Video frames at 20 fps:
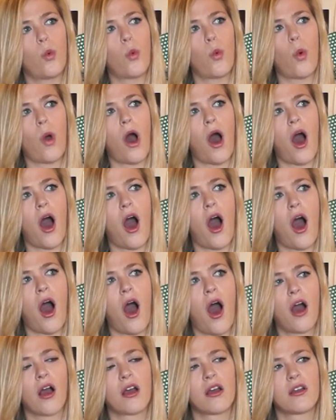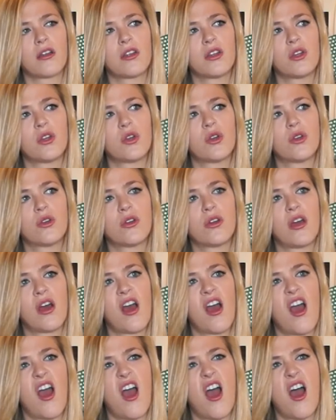Nobody speaks.